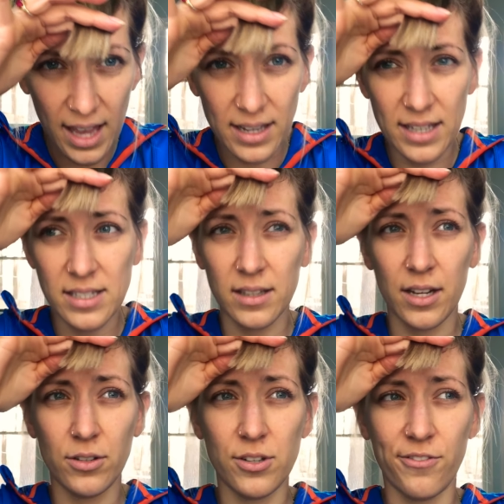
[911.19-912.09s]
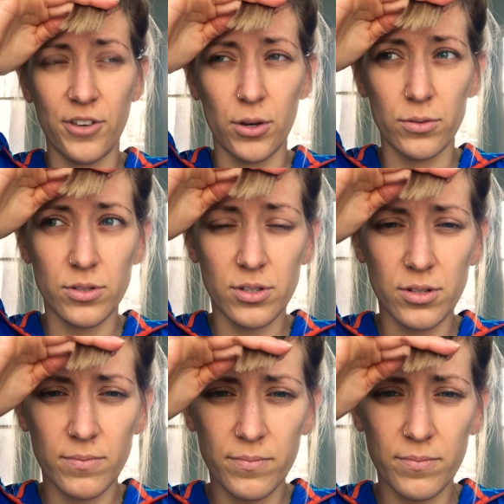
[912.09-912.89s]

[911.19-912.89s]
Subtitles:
end gets a little diffused.